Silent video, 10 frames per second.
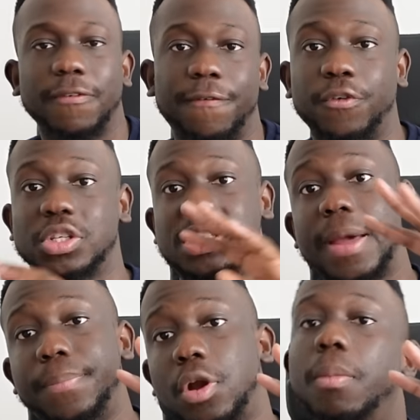for
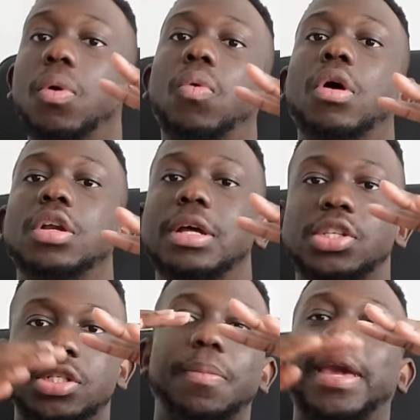step number one
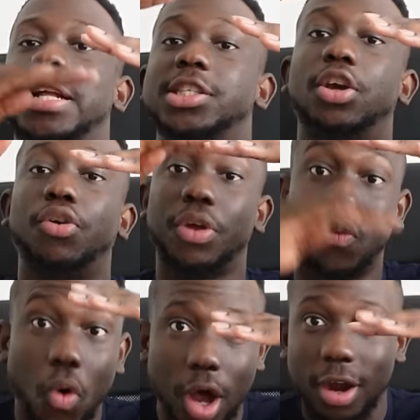subcategory
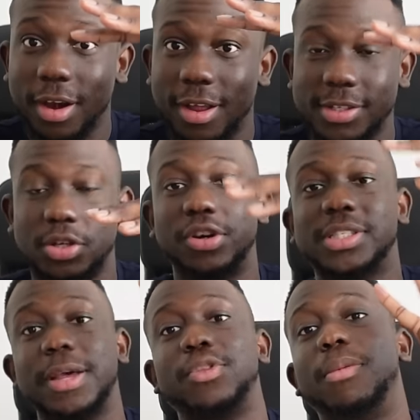one sorry
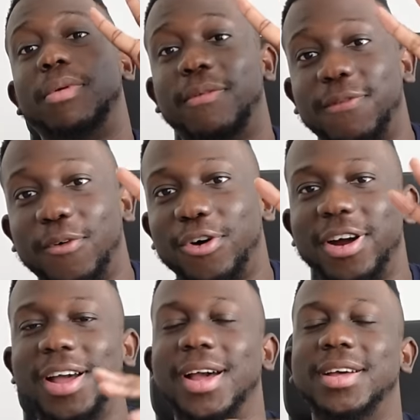step number four